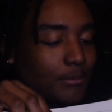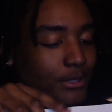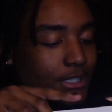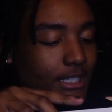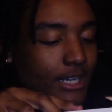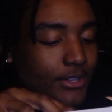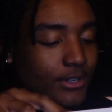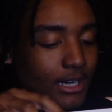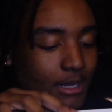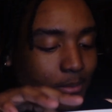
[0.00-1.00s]
put
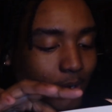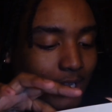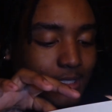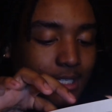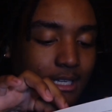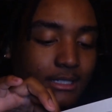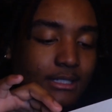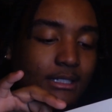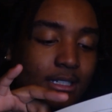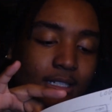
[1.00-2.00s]
together a process
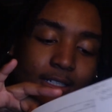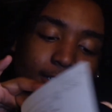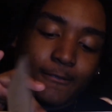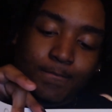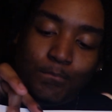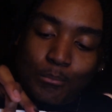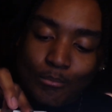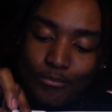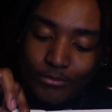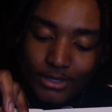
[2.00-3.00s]

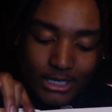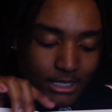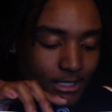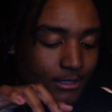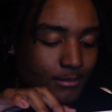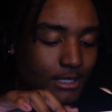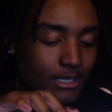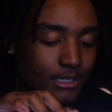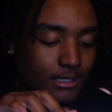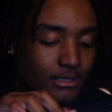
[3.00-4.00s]

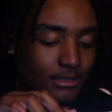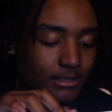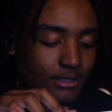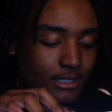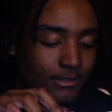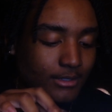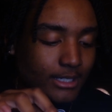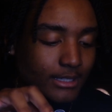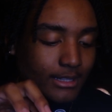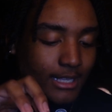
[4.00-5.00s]
and stuff
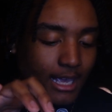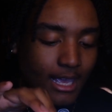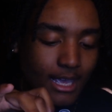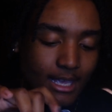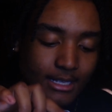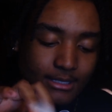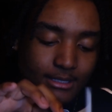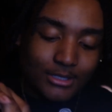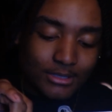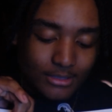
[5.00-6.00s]
like that.
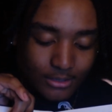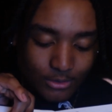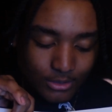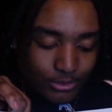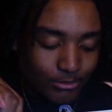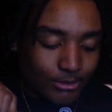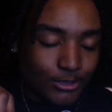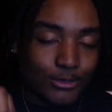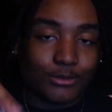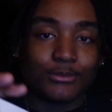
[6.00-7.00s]
Just going
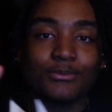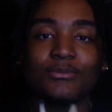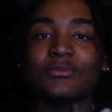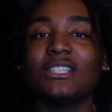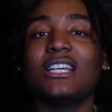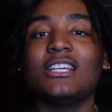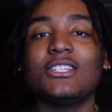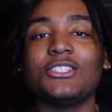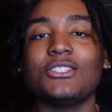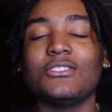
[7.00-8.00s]
through,
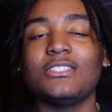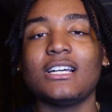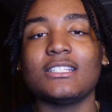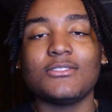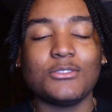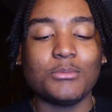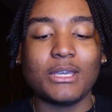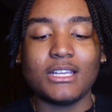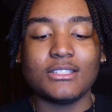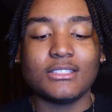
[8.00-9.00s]
showing you guys a few
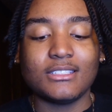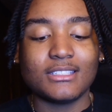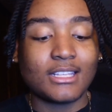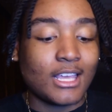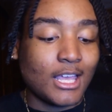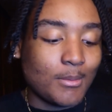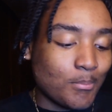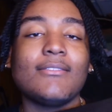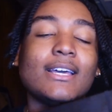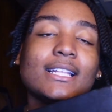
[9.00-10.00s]
pages.
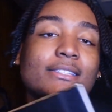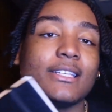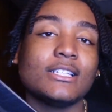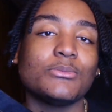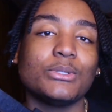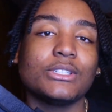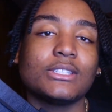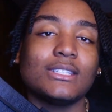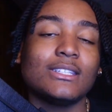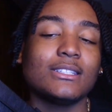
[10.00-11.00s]
I've had a sketchbook
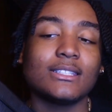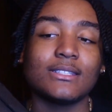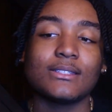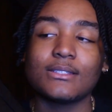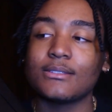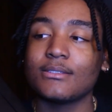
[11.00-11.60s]
since